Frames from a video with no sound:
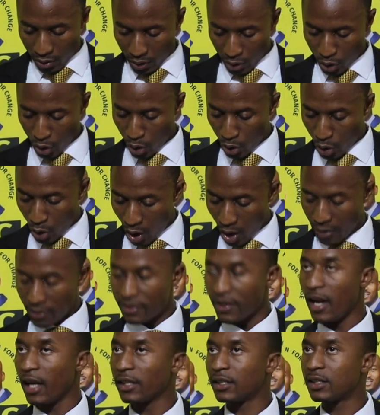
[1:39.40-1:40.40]
You know
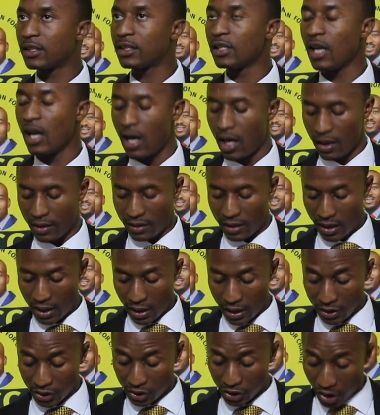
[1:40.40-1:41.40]
that the
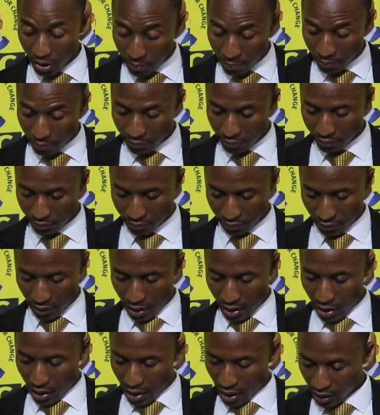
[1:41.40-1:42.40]
regime
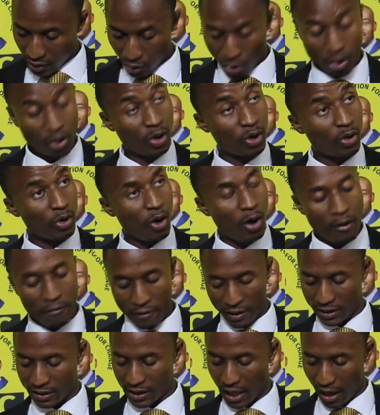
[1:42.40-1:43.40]
has gone on
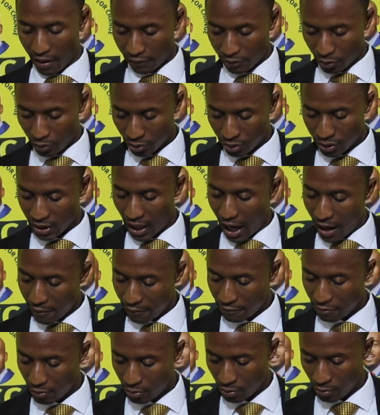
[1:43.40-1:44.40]
overdrive to
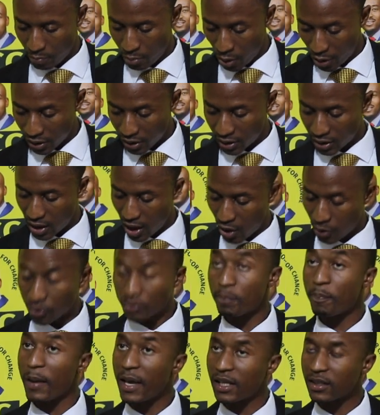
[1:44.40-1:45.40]
stifle political
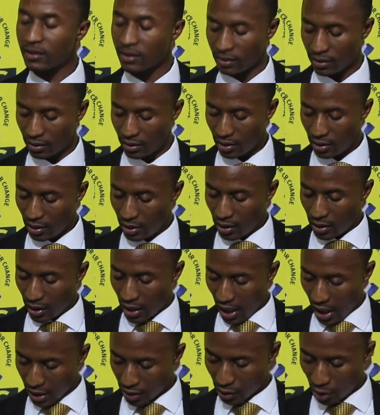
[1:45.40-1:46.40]
space
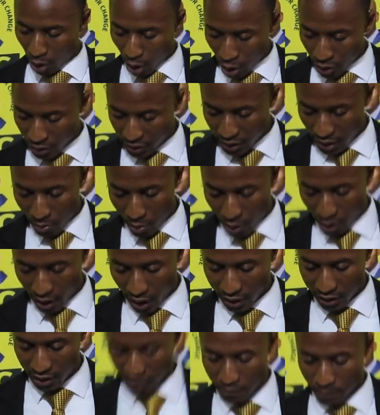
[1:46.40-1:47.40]
and close
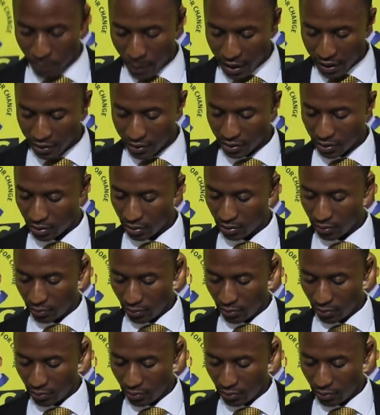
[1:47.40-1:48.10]
democratic space.